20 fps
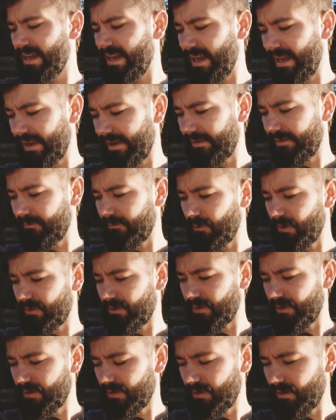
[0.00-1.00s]
And with
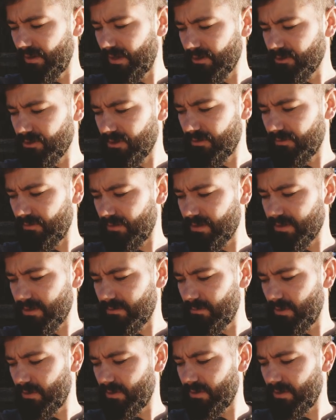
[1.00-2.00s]
a little electric
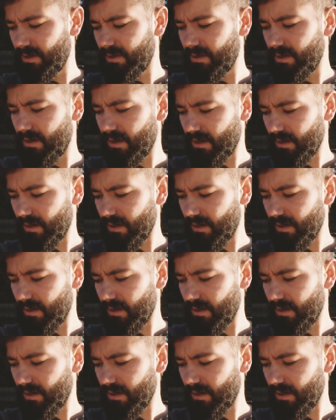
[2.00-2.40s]
thruster motor on there,